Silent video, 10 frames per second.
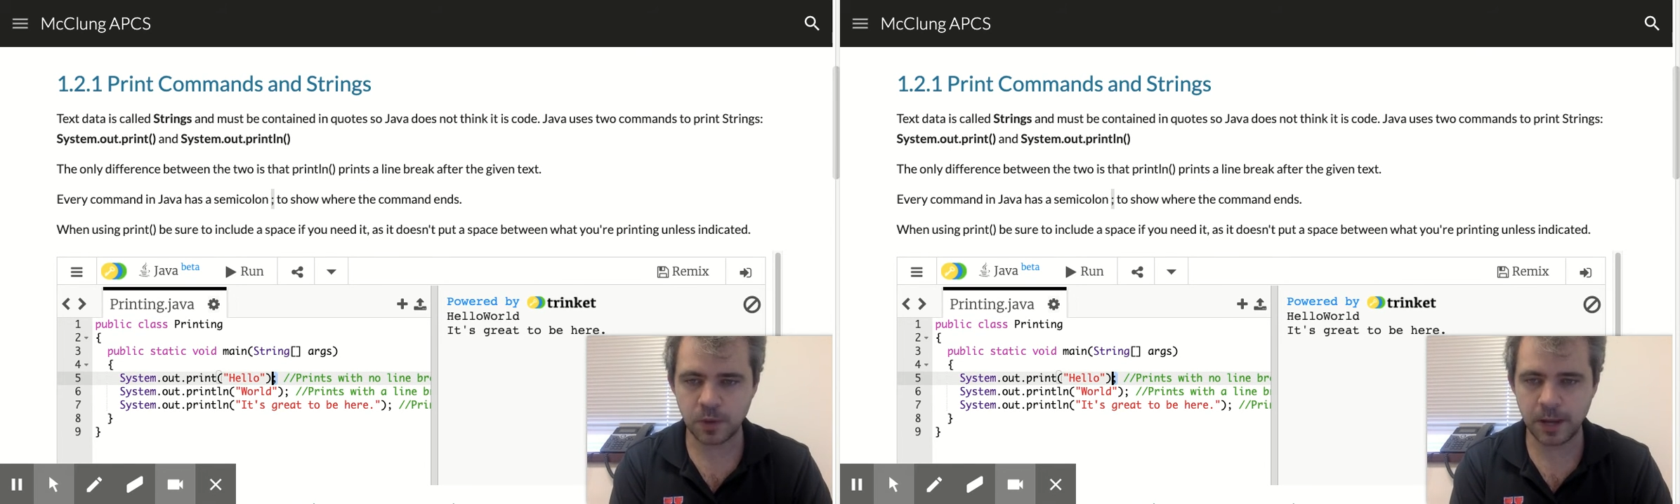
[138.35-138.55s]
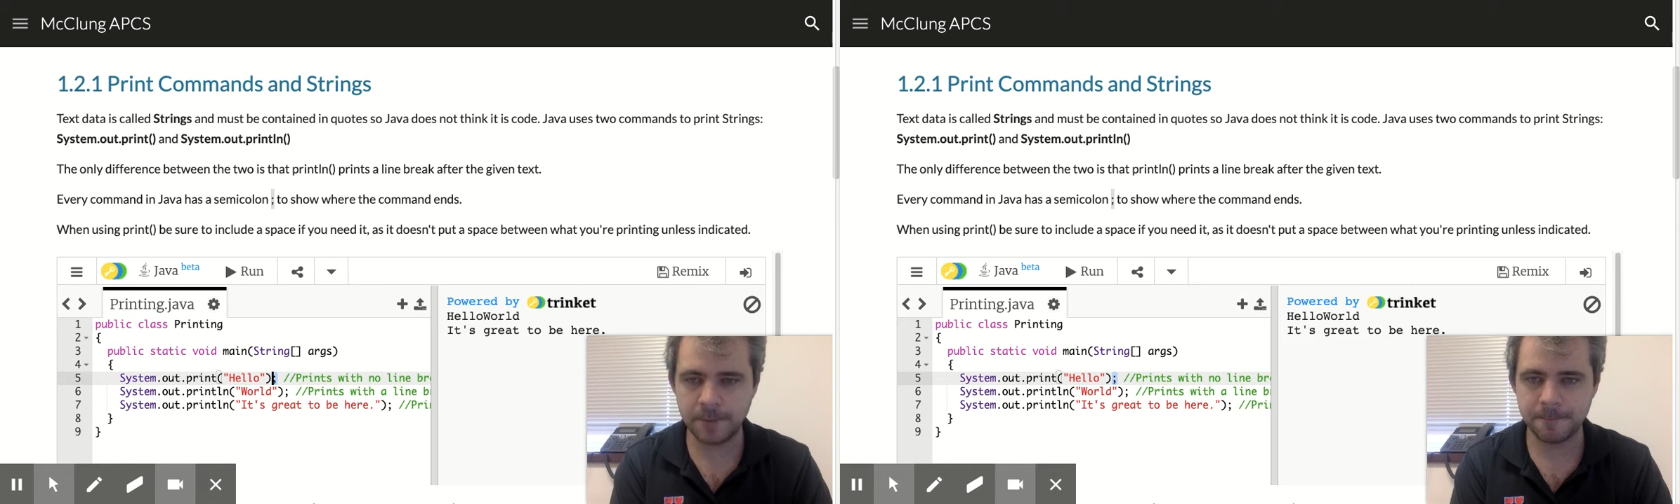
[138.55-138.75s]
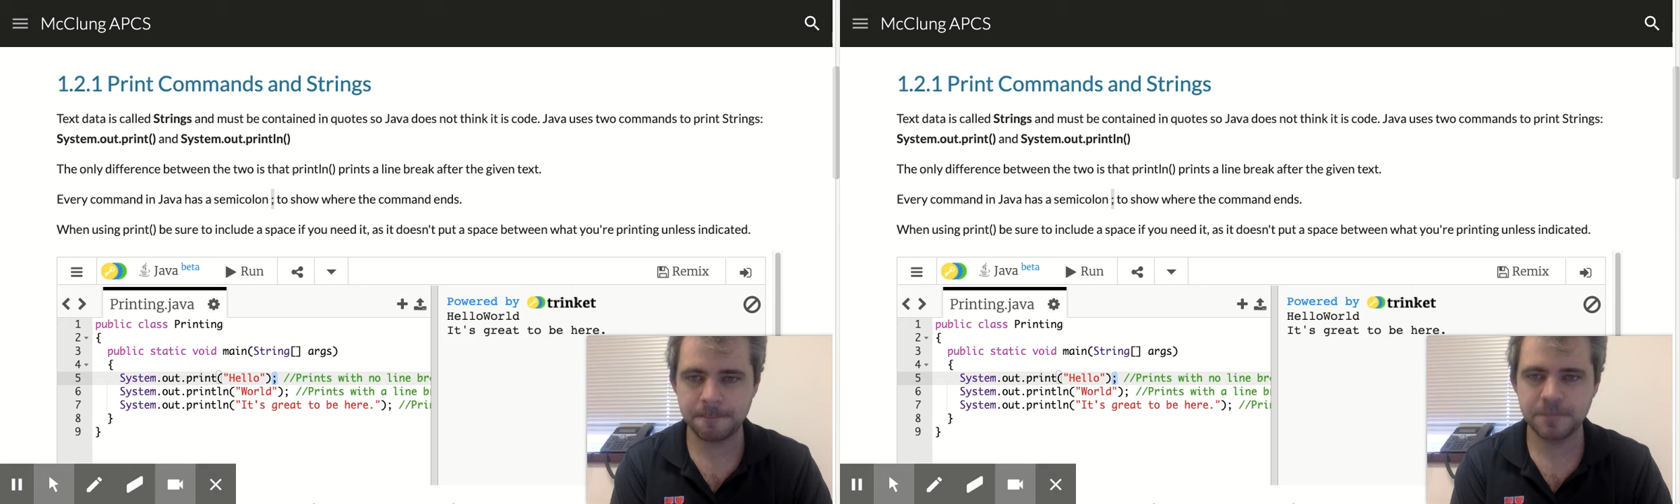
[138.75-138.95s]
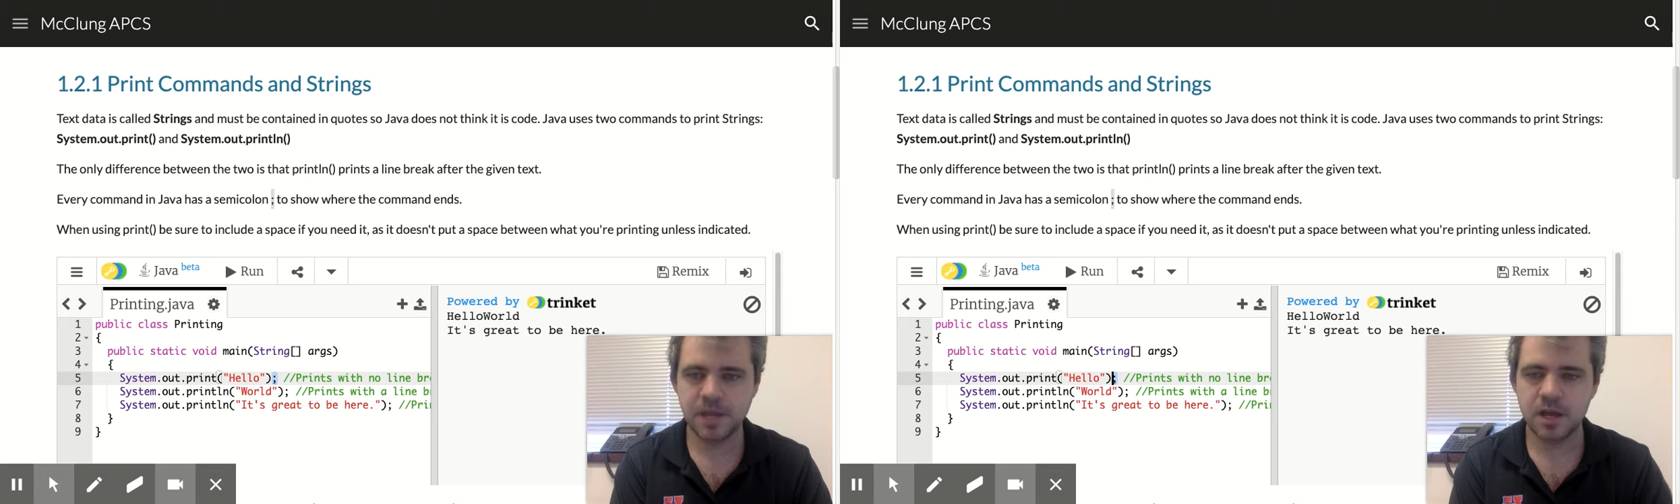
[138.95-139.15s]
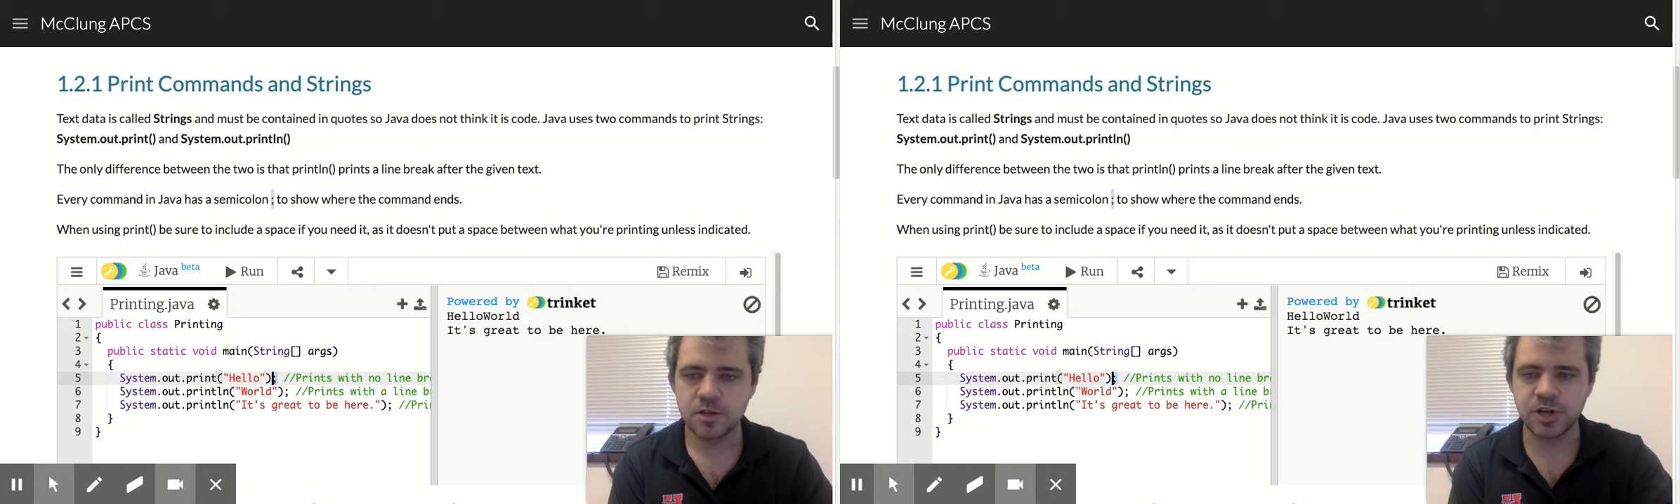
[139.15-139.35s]
Okay,
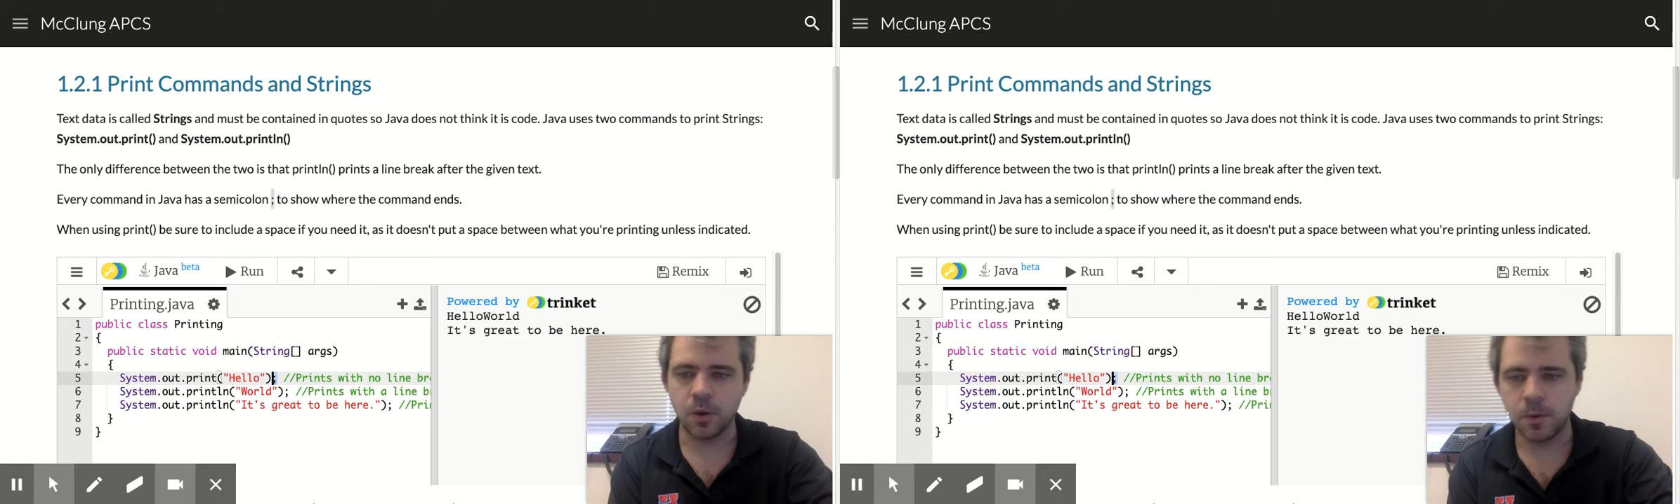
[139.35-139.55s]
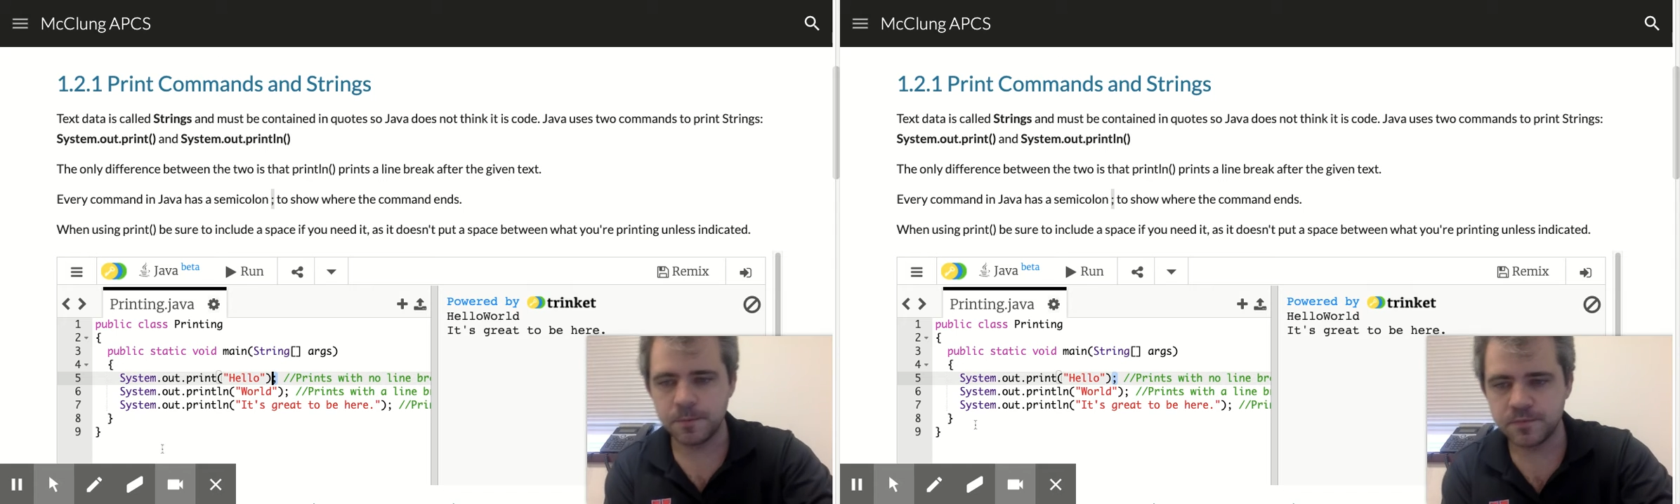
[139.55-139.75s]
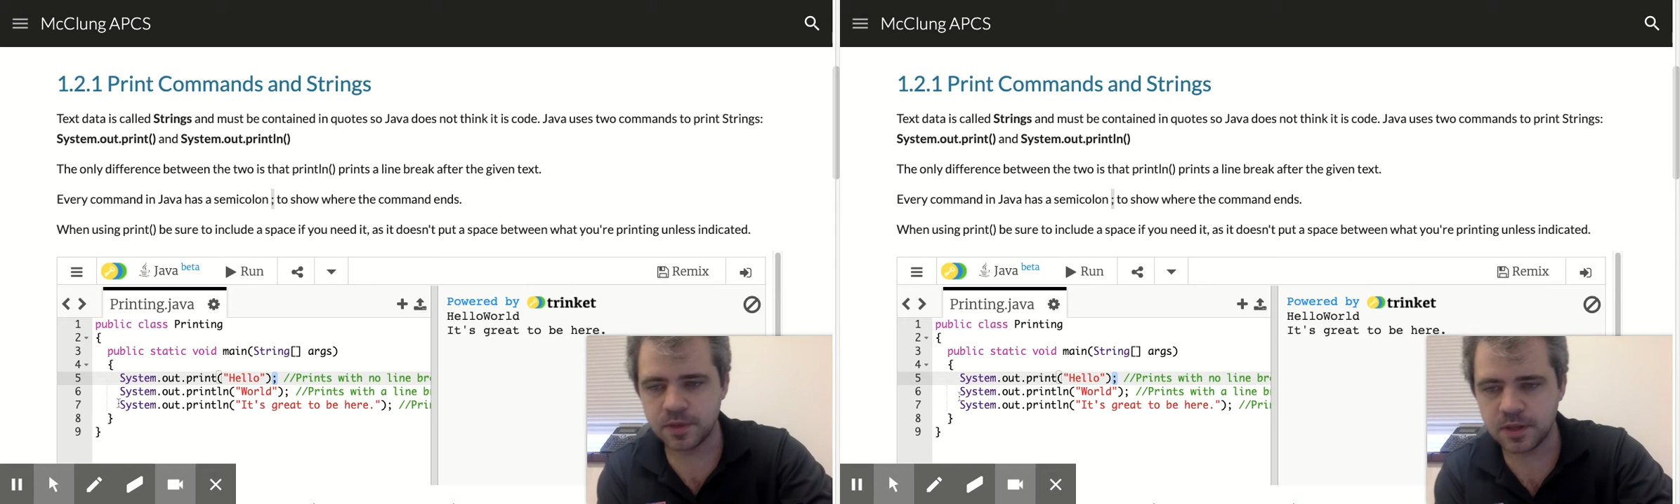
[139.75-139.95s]
so